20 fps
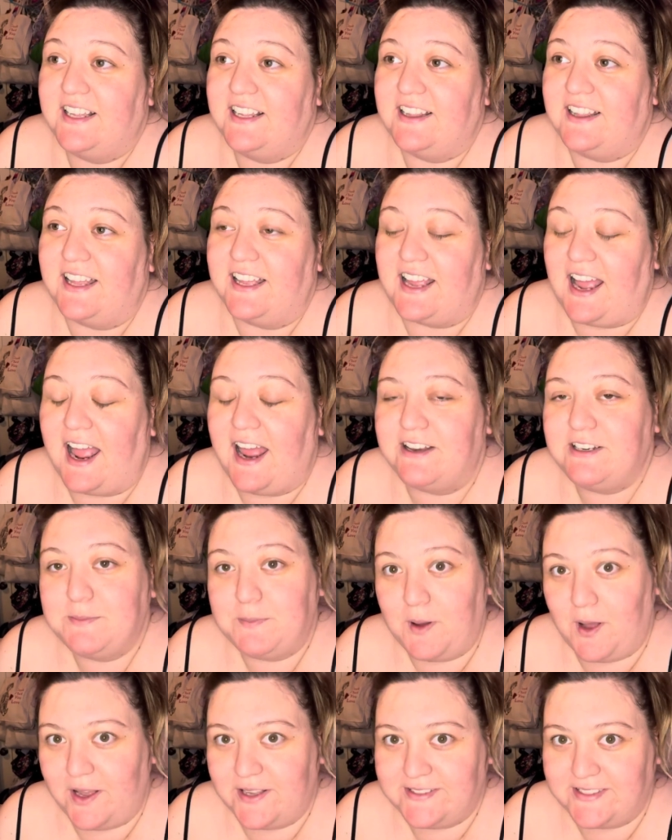like, I had to
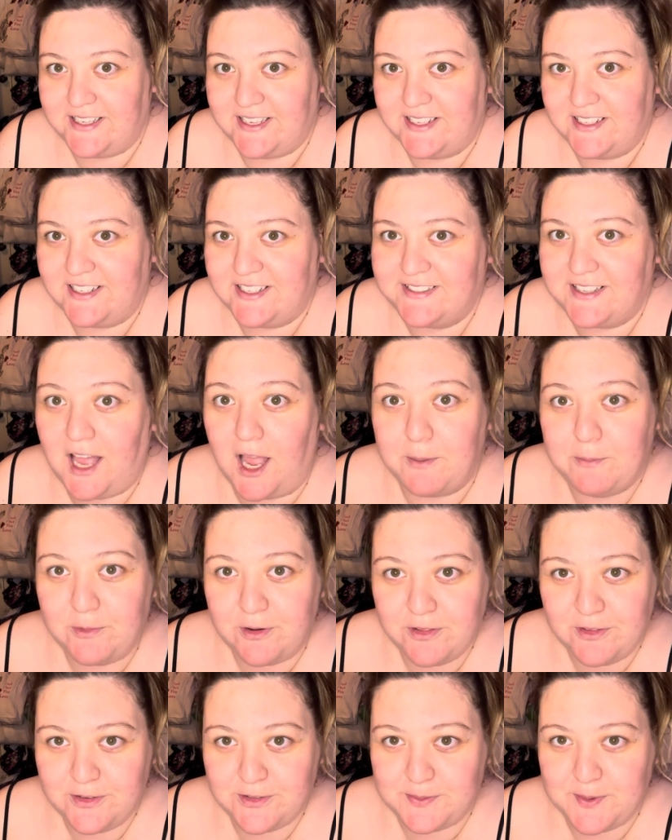pause it because I'm
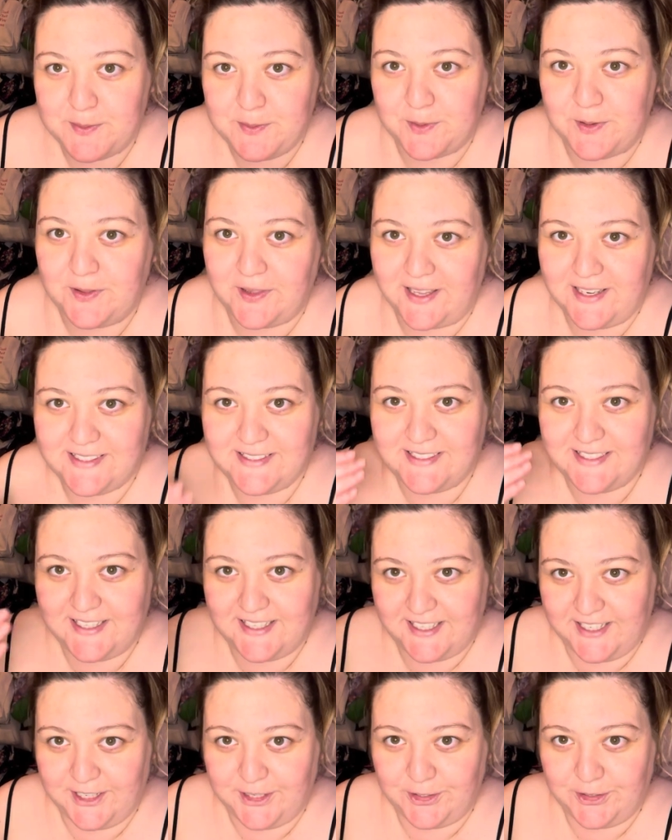one of those people who likes to
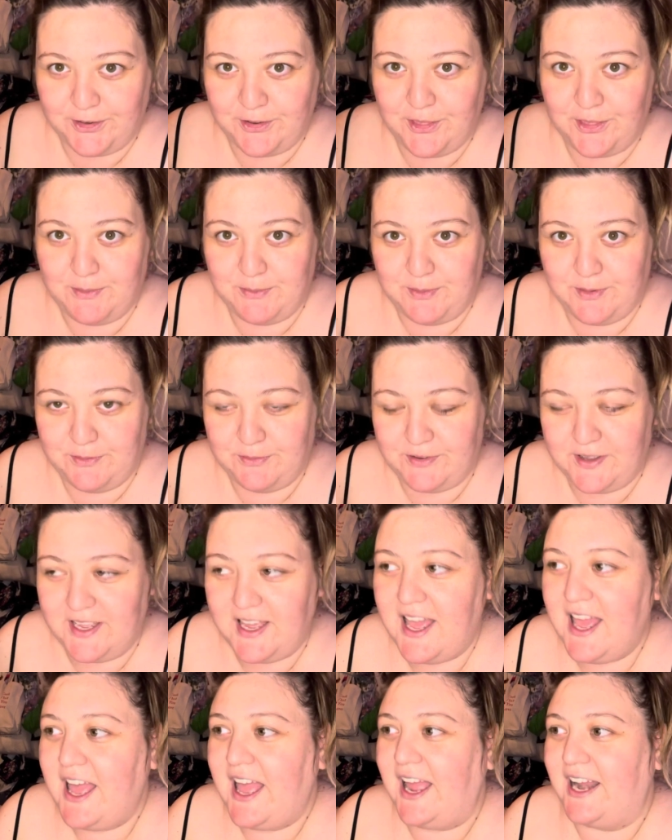hear the movie